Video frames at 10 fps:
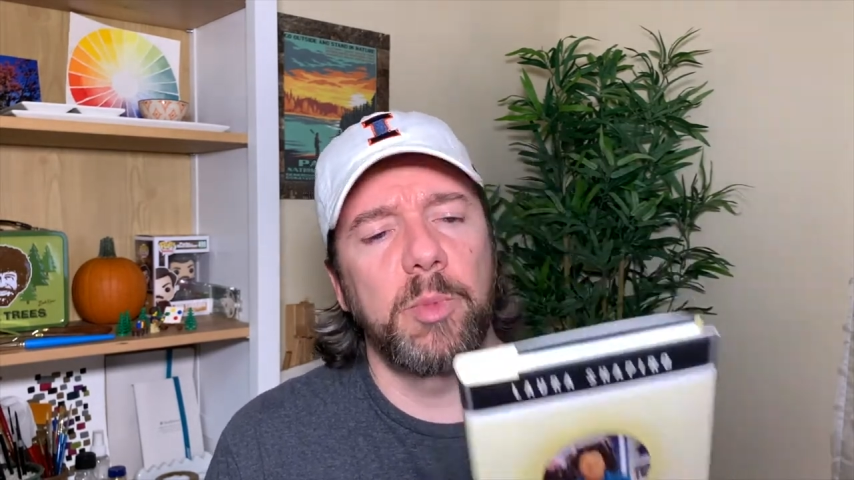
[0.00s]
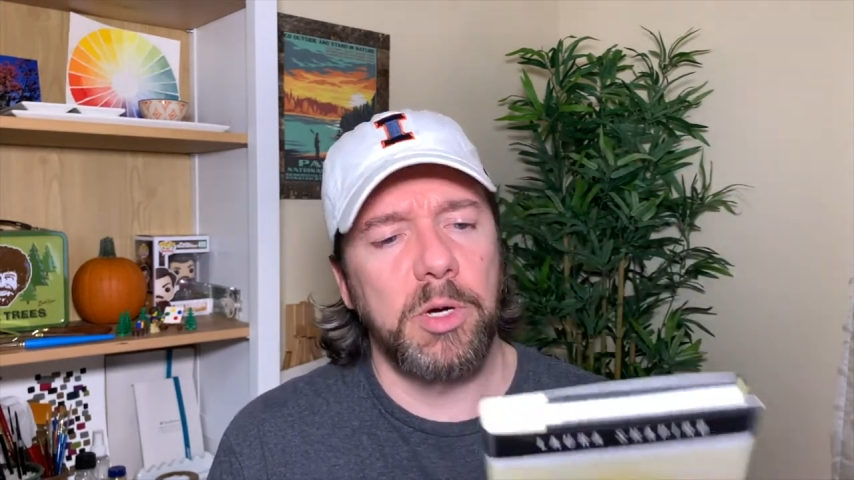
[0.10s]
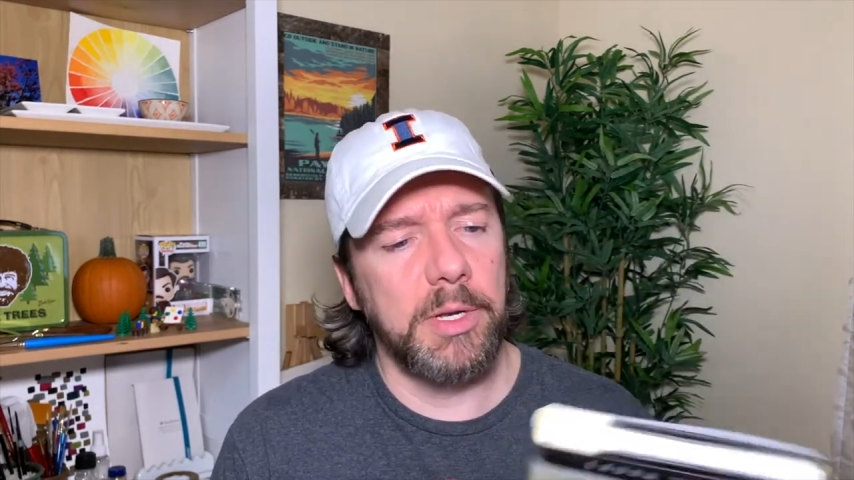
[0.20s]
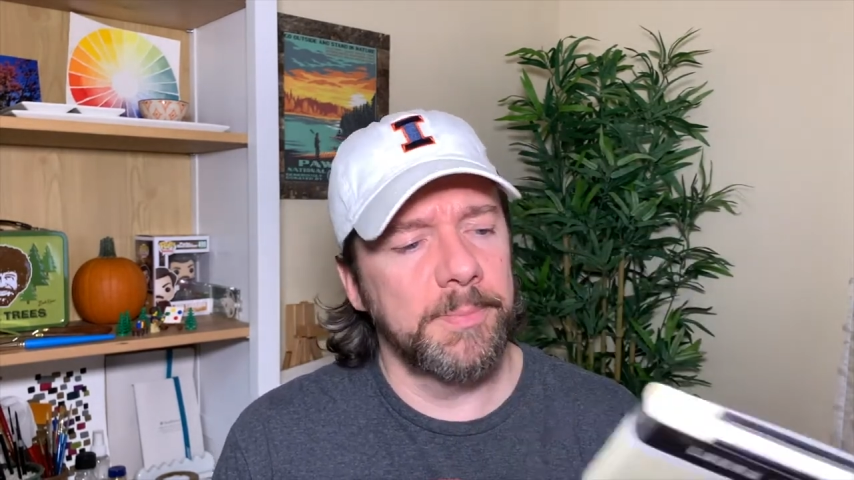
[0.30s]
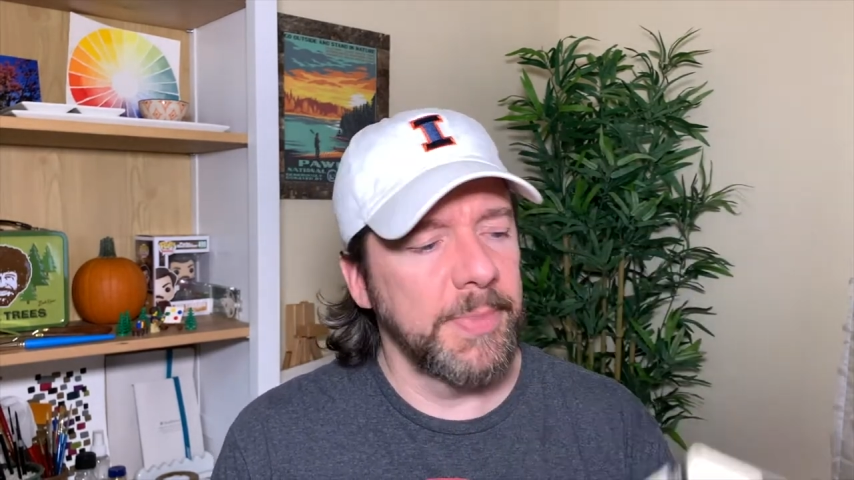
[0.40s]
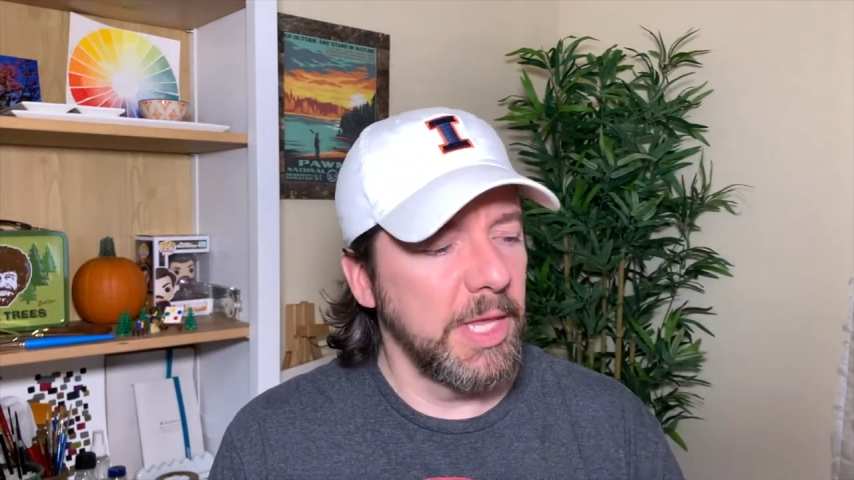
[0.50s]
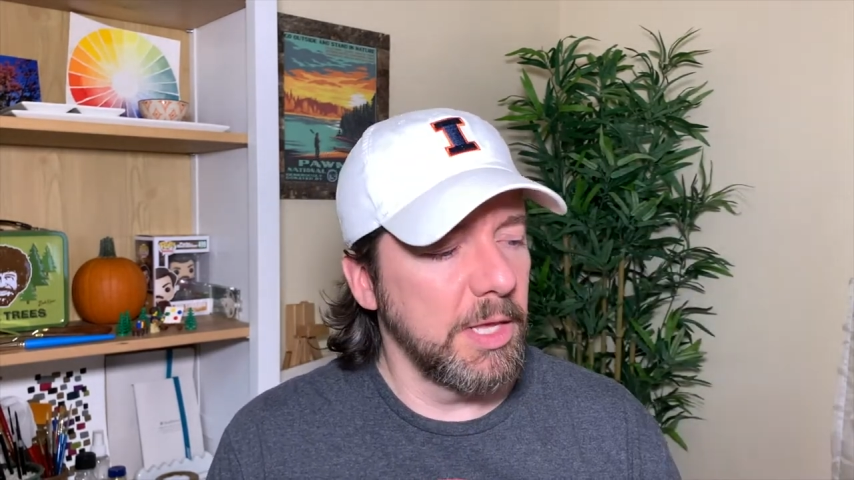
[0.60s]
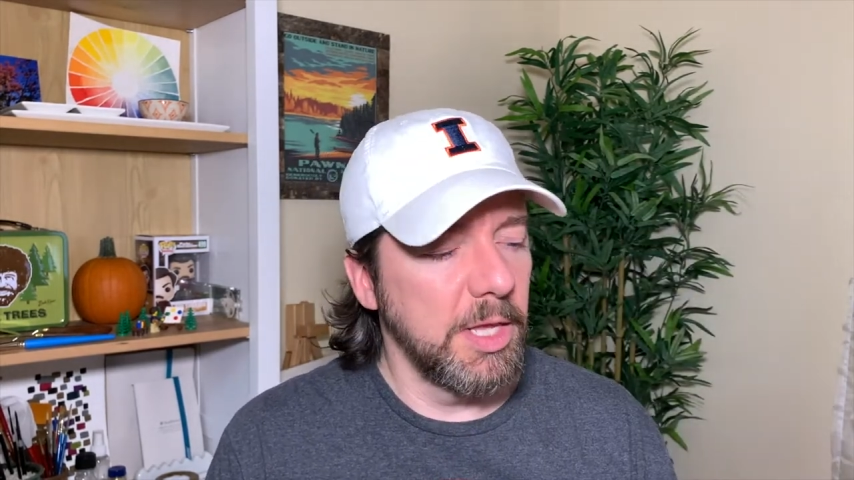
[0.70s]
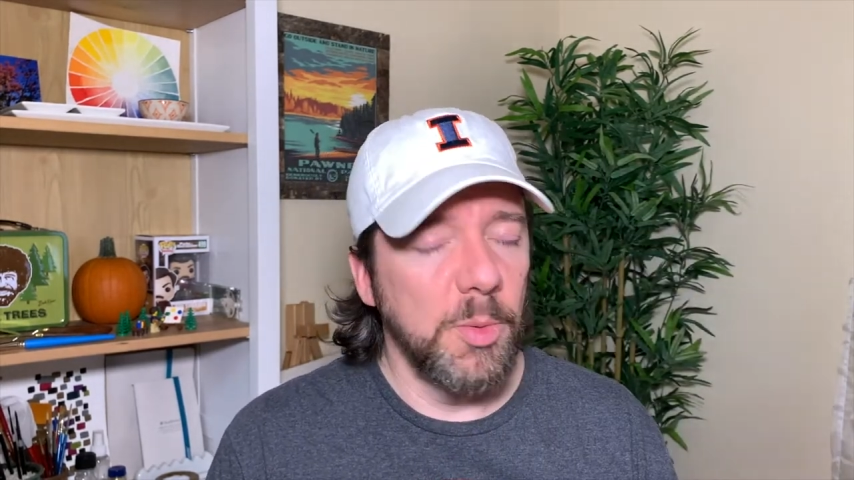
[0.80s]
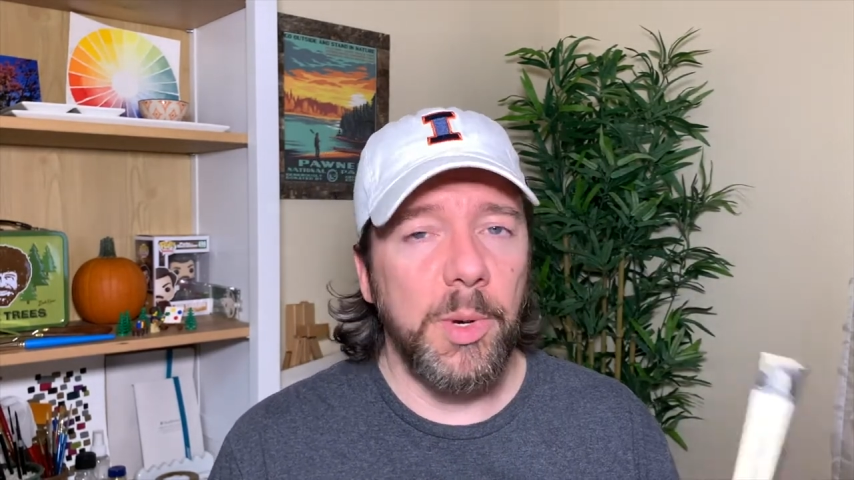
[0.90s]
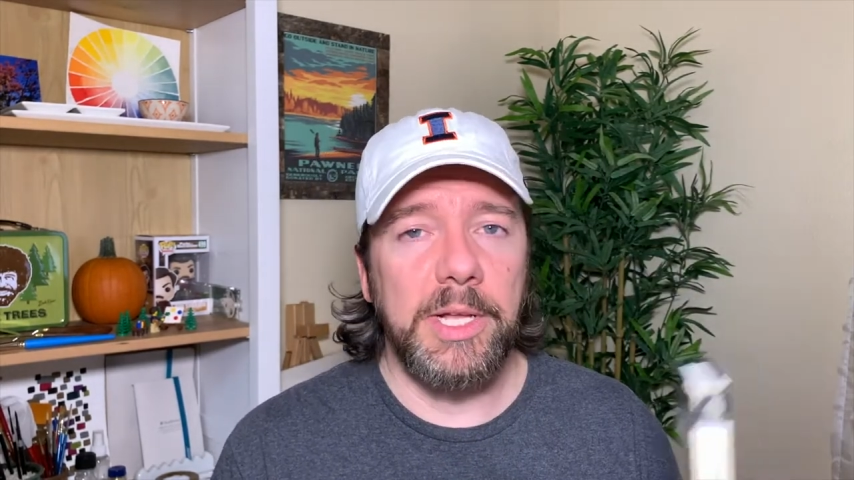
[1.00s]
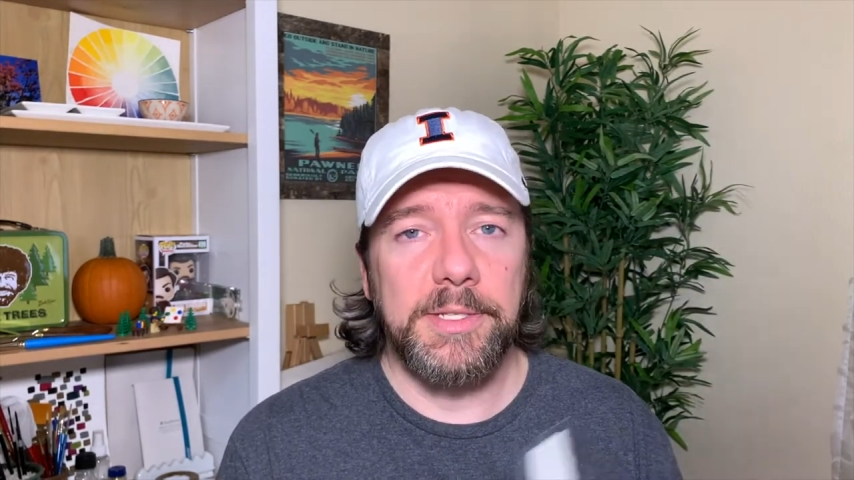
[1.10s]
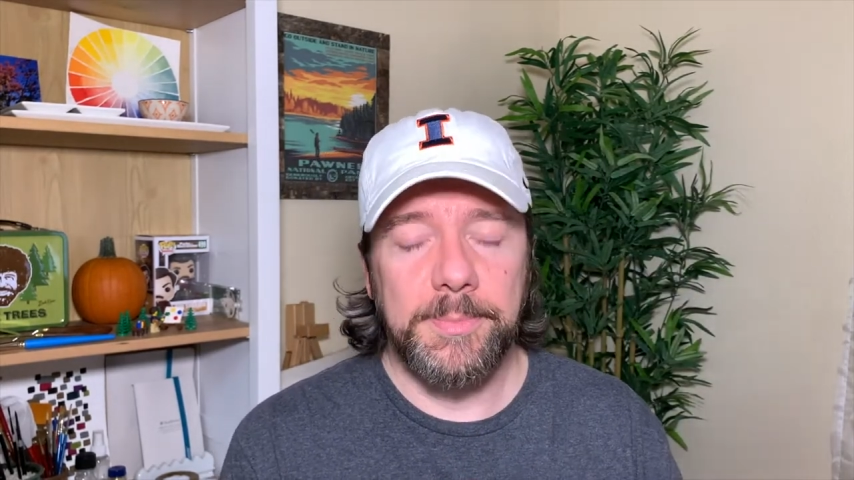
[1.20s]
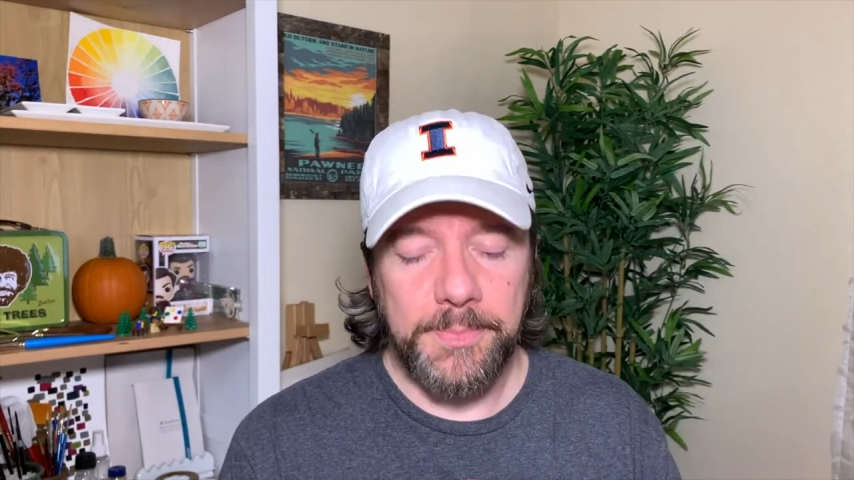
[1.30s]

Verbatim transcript: book, but